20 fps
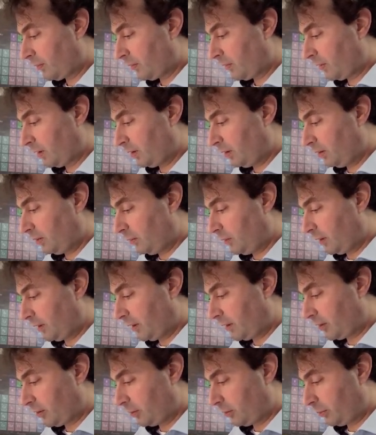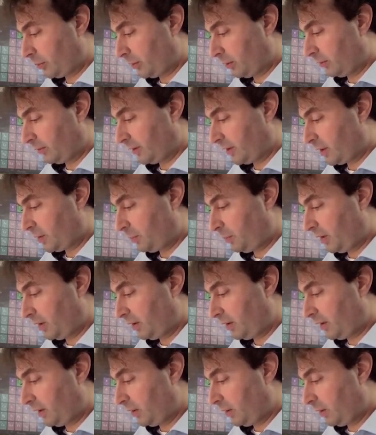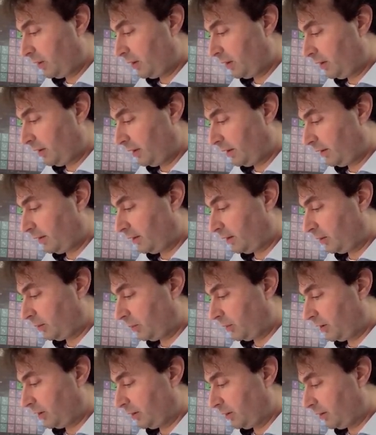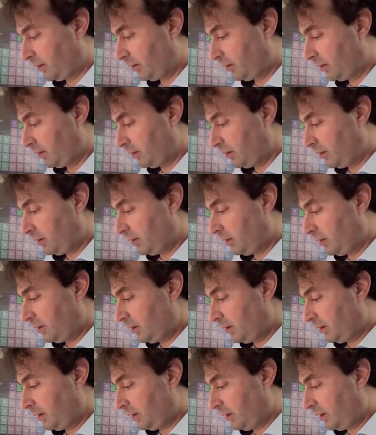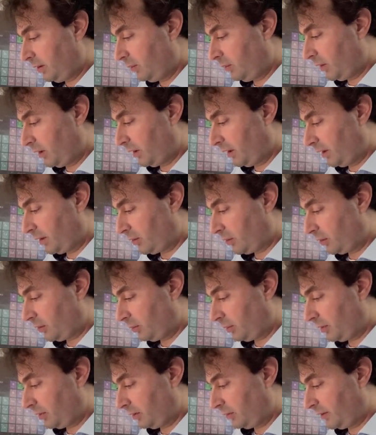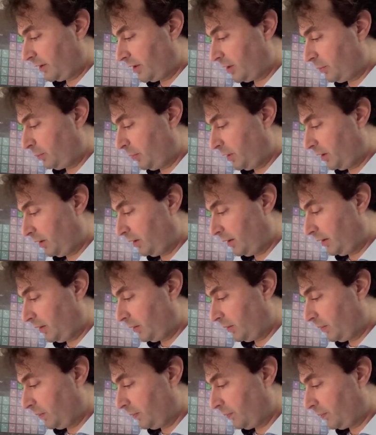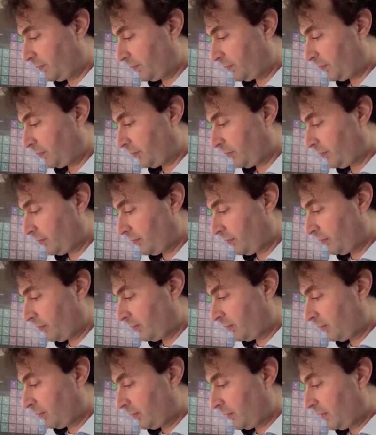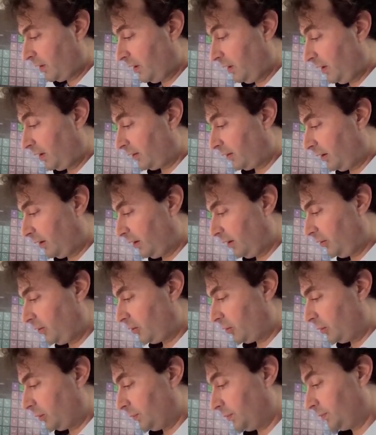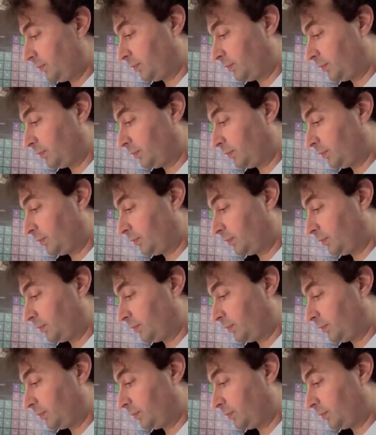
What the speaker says: the 1s orbital with spin down at R1, and the 1s orbital with spin down at R2.